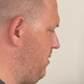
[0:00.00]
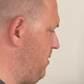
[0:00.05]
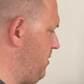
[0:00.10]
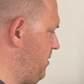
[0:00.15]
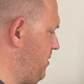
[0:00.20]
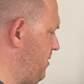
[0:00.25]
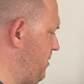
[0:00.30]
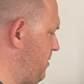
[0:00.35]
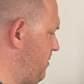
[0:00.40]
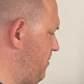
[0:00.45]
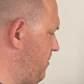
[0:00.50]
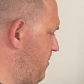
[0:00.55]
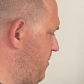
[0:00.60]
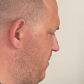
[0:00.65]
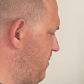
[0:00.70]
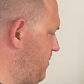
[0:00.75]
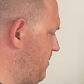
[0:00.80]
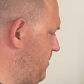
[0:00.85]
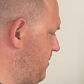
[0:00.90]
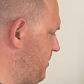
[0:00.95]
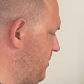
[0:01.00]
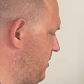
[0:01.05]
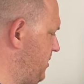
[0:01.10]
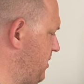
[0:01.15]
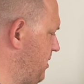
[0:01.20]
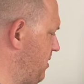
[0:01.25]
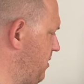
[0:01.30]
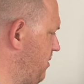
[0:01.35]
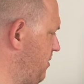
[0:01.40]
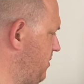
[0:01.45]
So
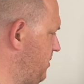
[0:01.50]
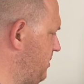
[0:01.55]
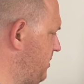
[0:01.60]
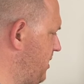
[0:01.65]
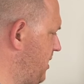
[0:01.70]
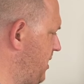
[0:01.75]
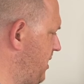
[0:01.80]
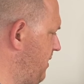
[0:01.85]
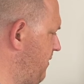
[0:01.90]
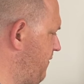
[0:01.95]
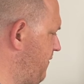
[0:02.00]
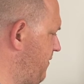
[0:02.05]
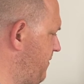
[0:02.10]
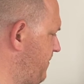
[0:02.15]
save.